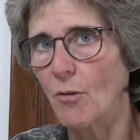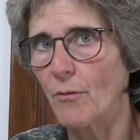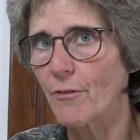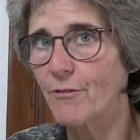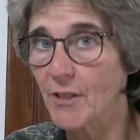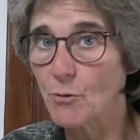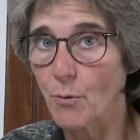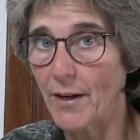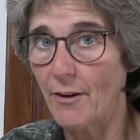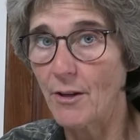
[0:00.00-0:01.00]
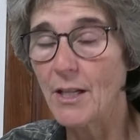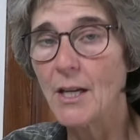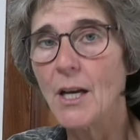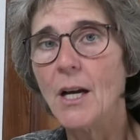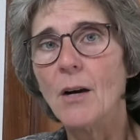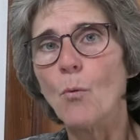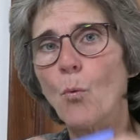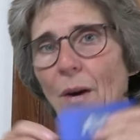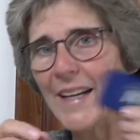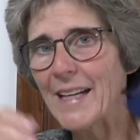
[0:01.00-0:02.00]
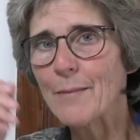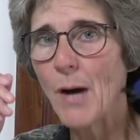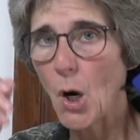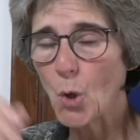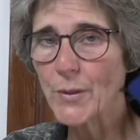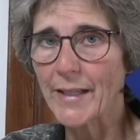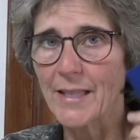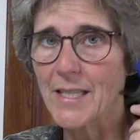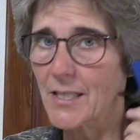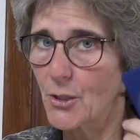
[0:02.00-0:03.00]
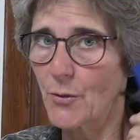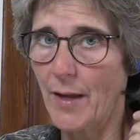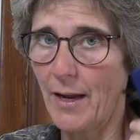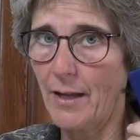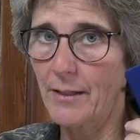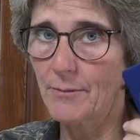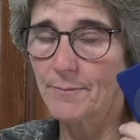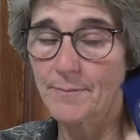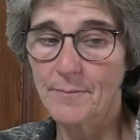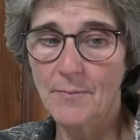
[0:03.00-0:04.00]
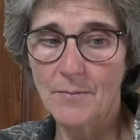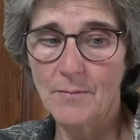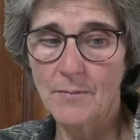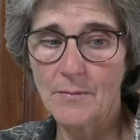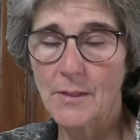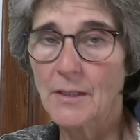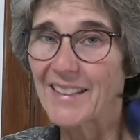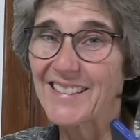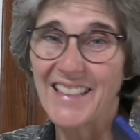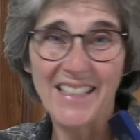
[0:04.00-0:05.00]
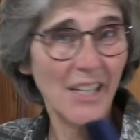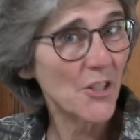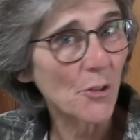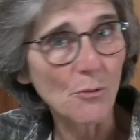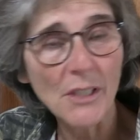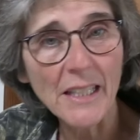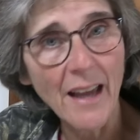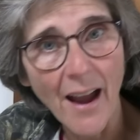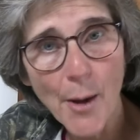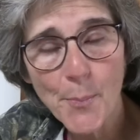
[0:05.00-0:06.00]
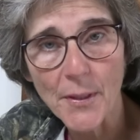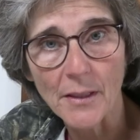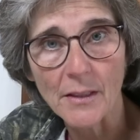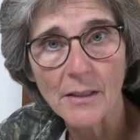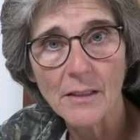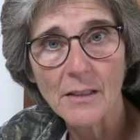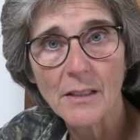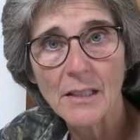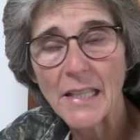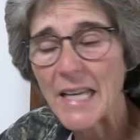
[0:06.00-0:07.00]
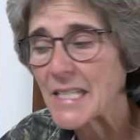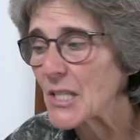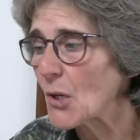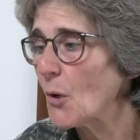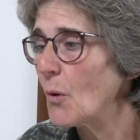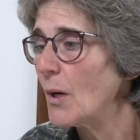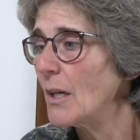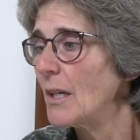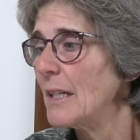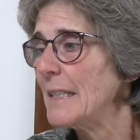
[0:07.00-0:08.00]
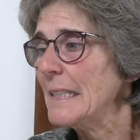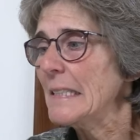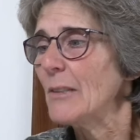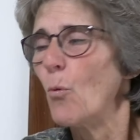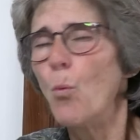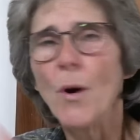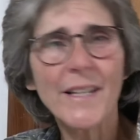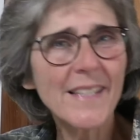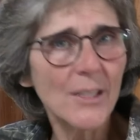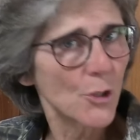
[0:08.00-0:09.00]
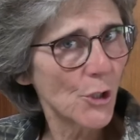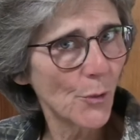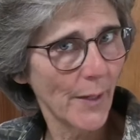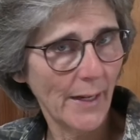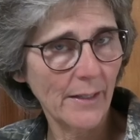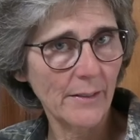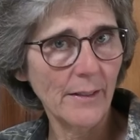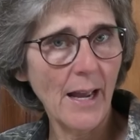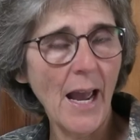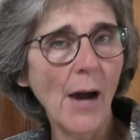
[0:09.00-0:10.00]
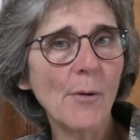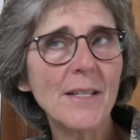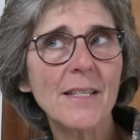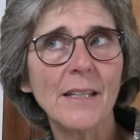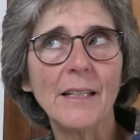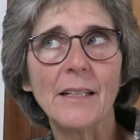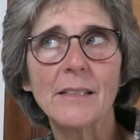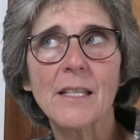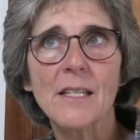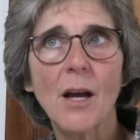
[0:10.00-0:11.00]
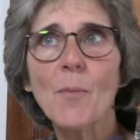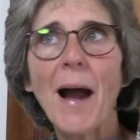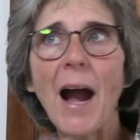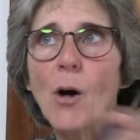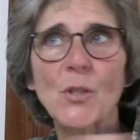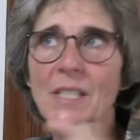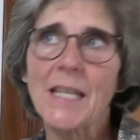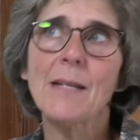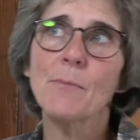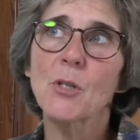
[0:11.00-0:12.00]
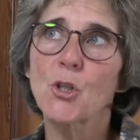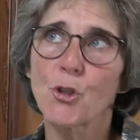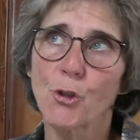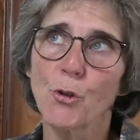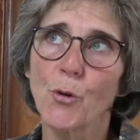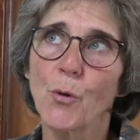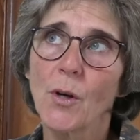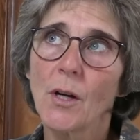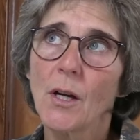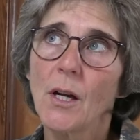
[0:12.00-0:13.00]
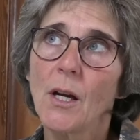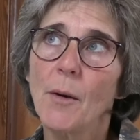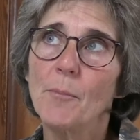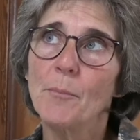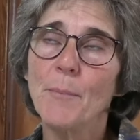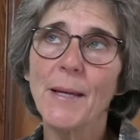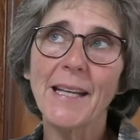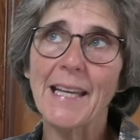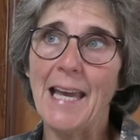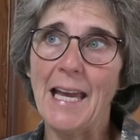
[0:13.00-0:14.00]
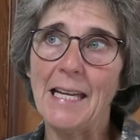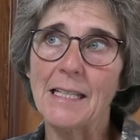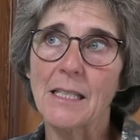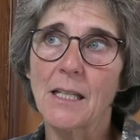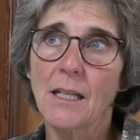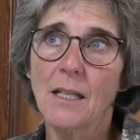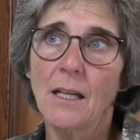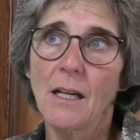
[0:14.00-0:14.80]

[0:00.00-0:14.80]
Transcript: don't feel well. When I'm holding this doodad, that doesn't really happen. And so, what is it doing? How is it somehow seems to mitigate